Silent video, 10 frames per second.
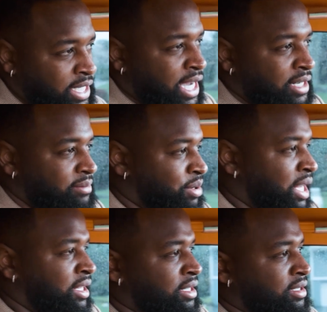I got
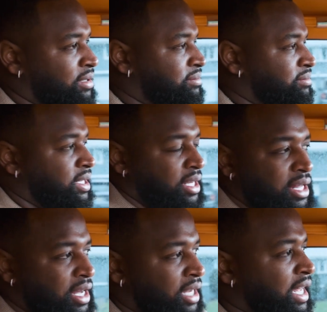probably
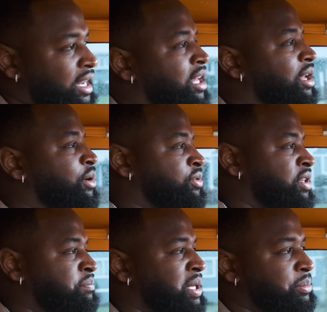a lot of clothes
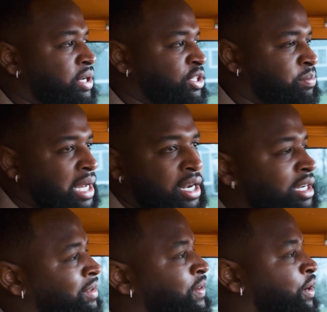of people that you probably
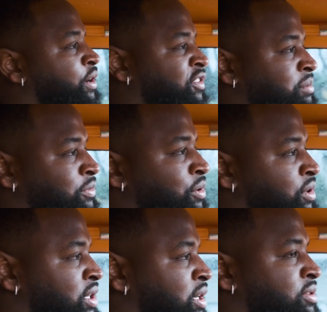didn't even heard of before.
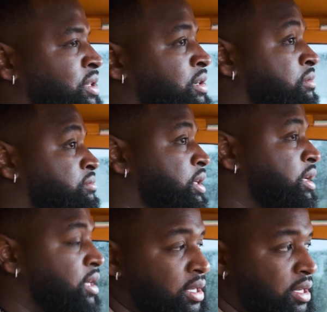You know, so
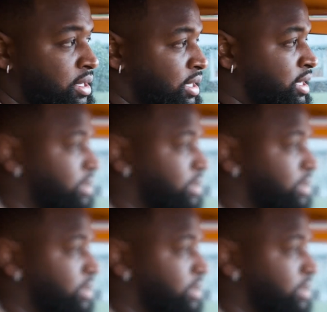yeah.